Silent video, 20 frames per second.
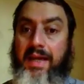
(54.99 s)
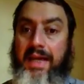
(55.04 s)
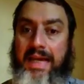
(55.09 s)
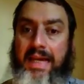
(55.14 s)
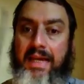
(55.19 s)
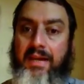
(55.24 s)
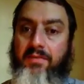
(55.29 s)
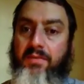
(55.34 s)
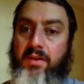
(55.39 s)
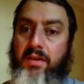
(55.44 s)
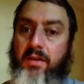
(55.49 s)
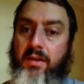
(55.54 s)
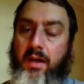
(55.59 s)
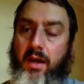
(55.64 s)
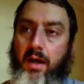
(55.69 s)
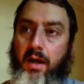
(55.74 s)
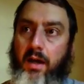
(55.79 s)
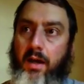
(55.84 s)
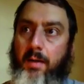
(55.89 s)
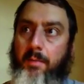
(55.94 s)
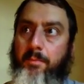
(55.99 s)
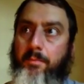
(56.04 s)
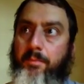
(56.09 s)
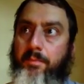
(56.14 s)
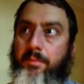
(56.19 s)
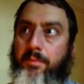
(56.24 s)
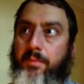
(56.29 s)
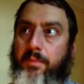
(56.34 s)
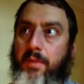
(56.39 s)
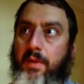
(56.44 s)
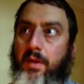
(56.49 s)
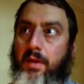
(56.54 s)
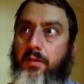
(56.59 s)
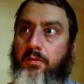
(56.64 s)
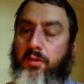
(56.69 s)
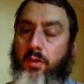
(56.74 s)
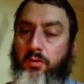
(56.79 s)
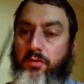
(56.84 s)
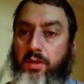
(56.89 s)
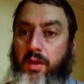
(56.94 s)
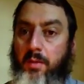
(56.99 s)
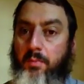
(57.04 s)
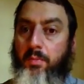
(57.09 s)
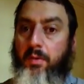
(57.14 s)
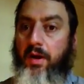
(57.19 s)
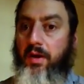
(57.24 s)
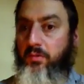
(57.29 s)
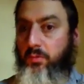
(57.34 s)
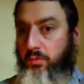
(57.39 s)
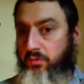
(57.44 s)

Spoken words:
Even Associated Press,